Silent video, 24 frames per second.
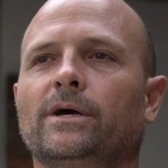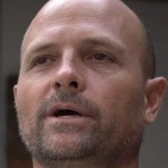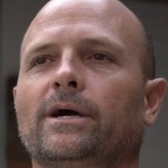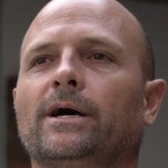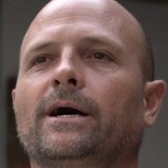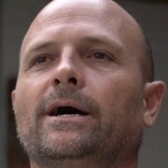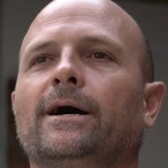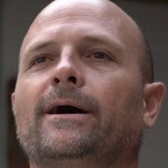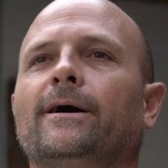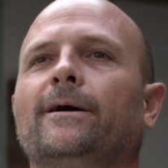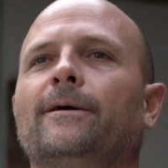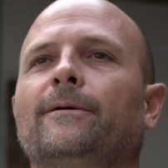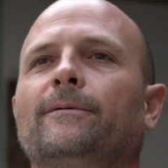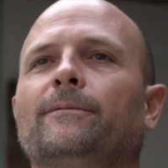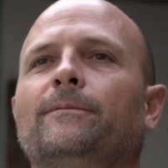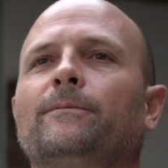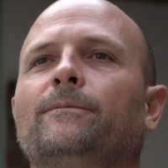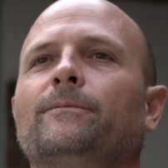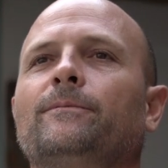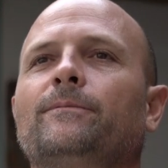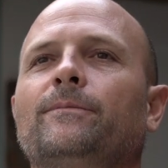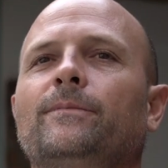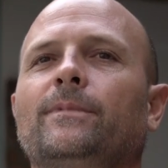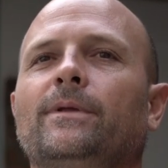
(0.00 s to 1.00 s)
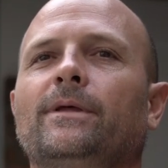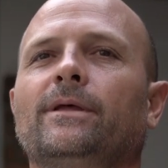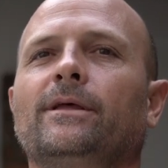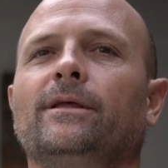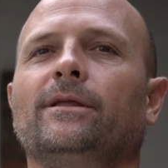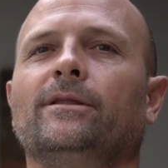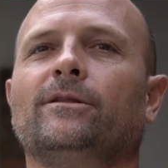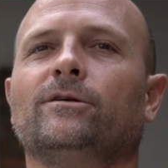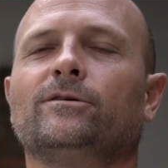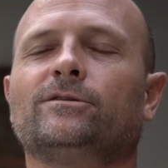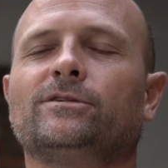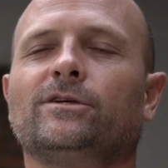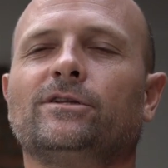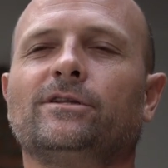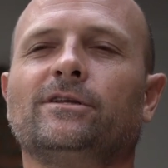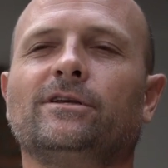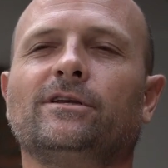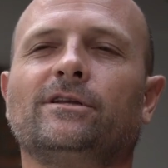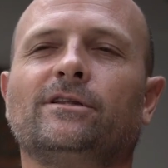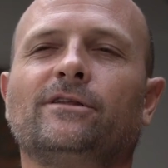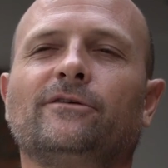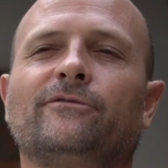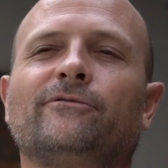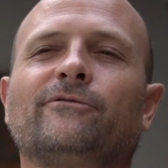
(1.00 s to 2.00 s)
Those
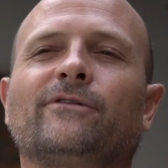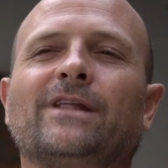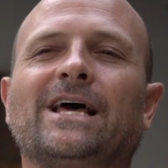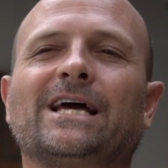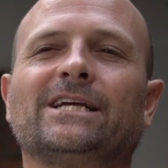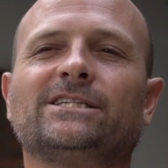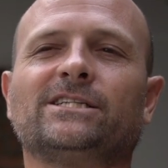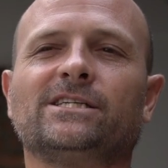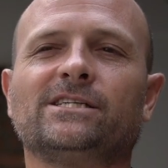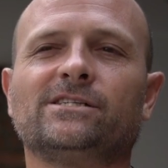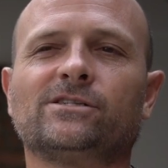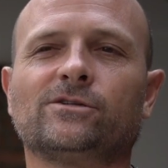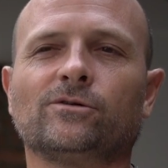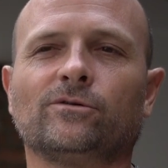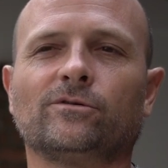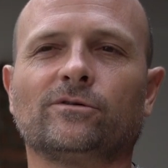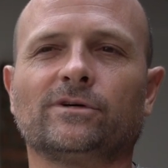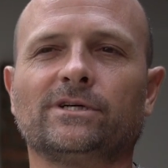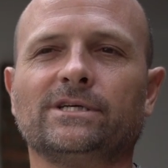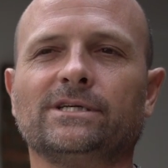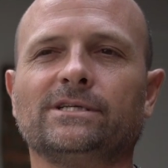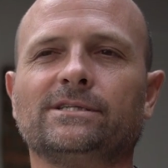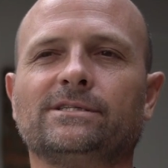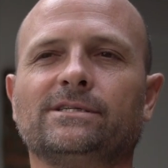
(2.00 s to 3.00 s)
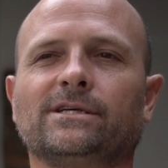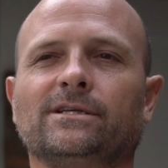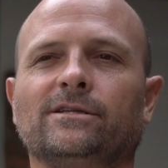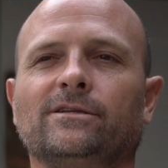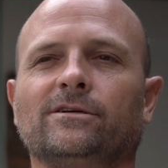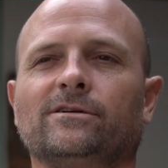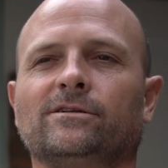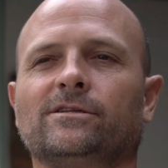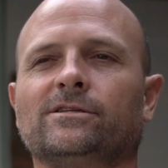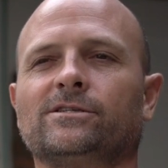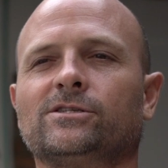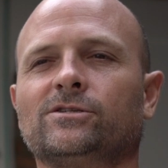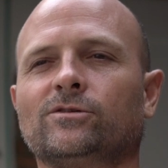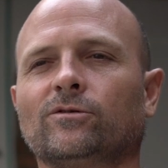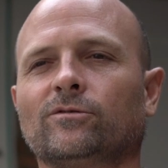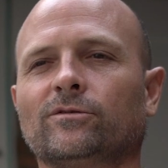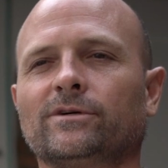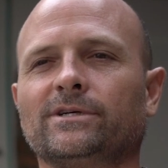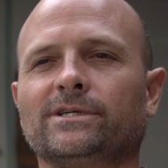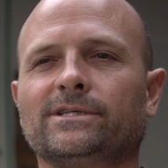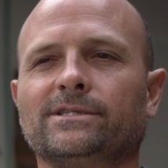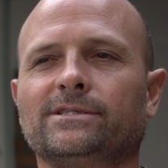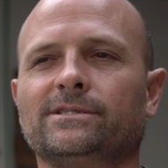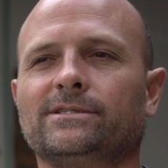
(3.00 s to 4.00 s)
are the flashy stories, and they're the
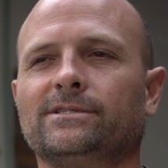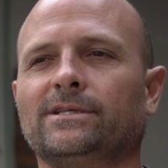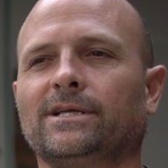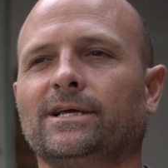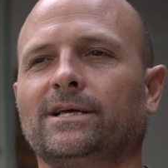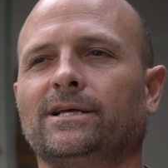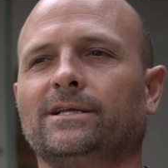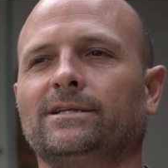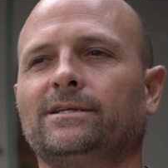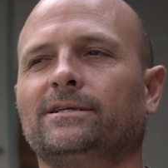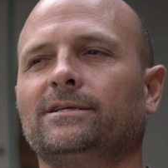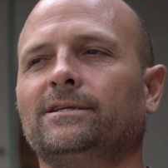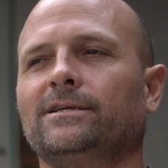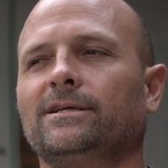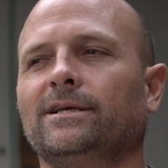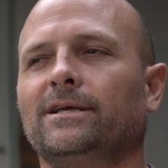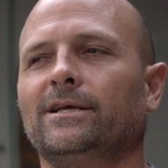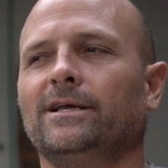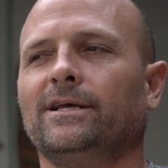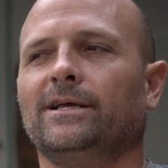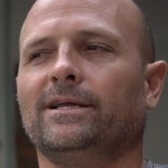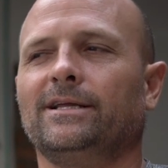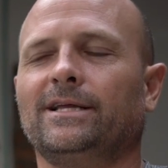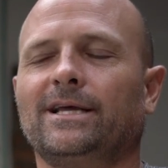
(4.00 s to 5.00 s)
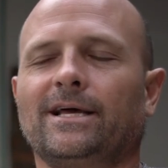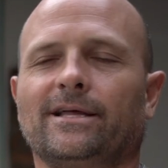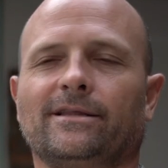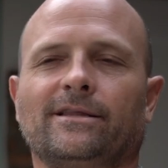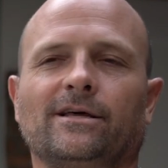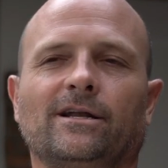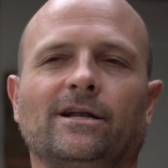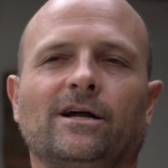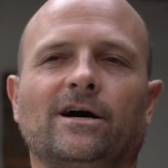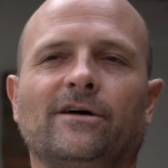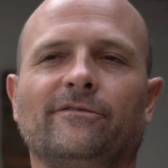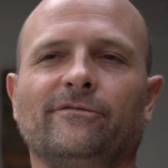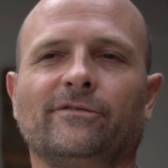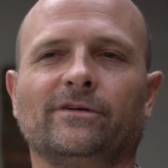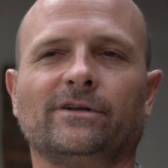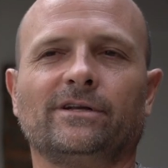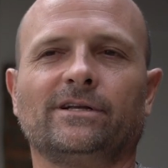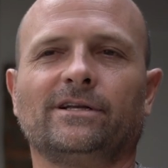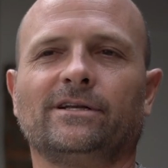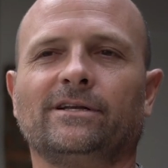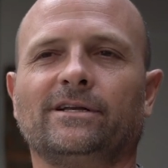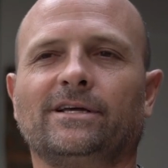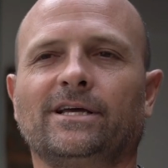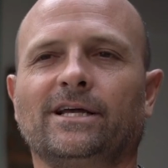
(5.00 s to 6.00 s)
stories that
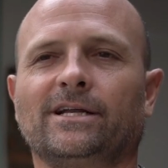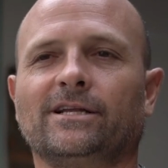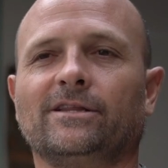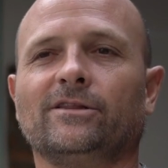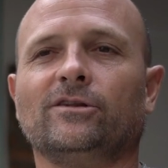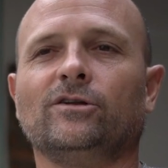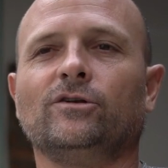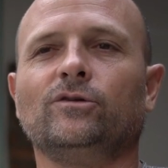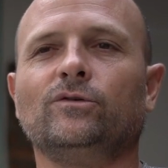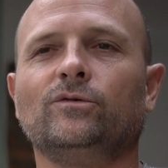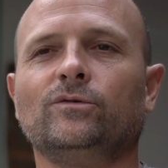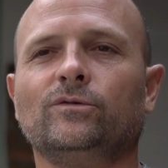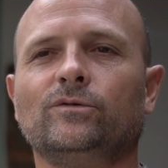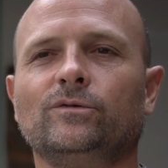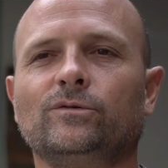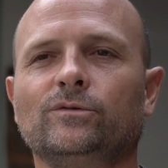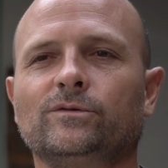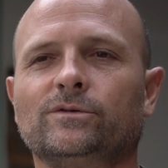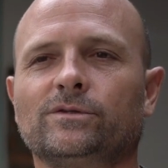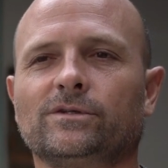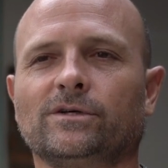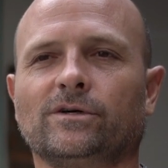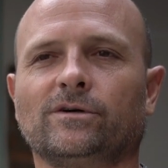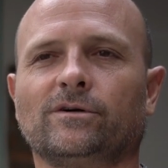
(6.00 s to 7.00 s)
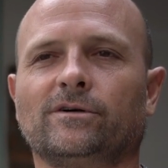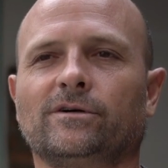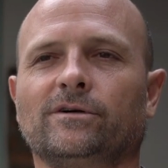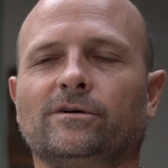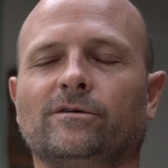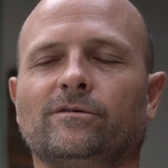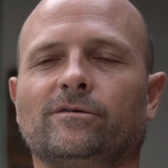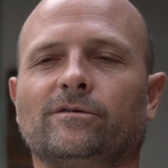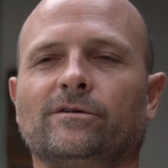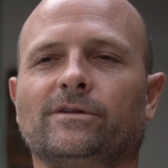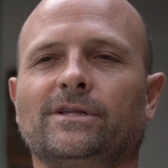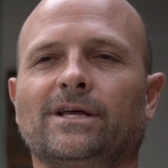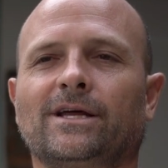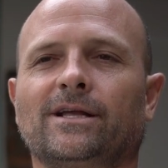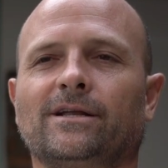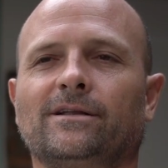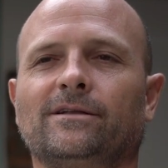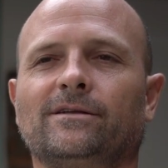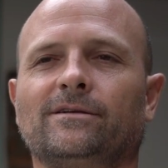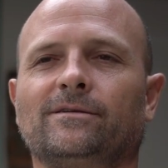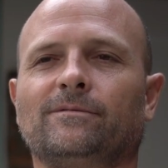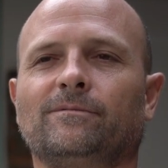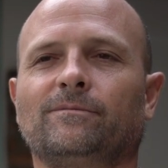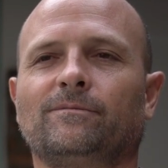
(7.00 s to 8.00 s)
often get in the news or
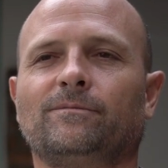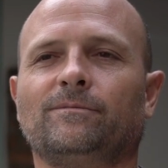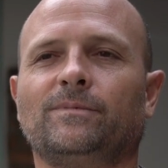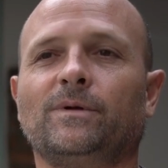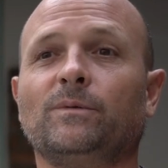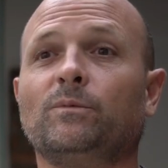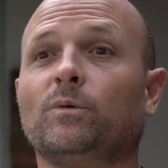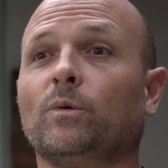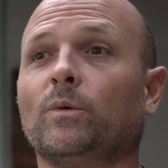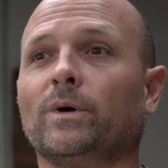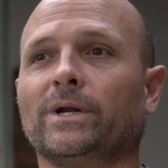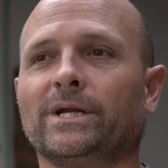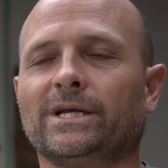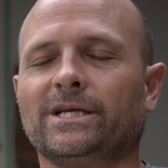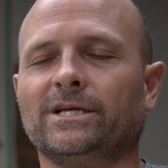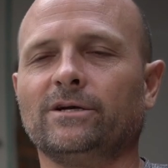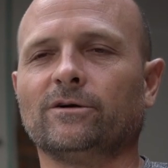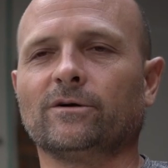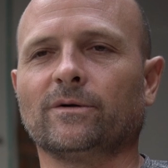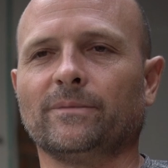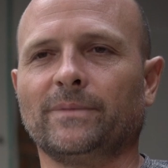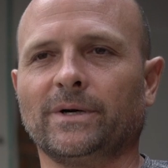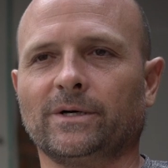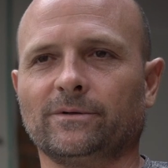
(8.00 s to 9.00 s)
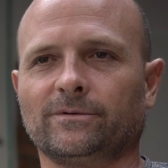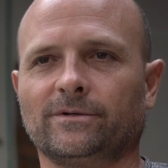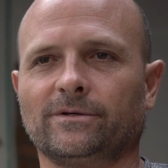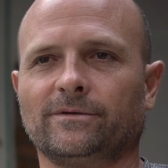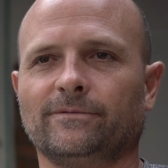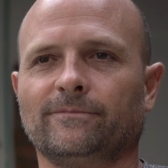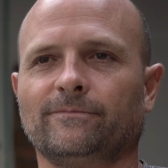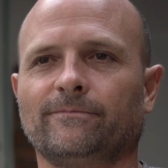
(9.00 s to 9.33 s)
that people want to hear about.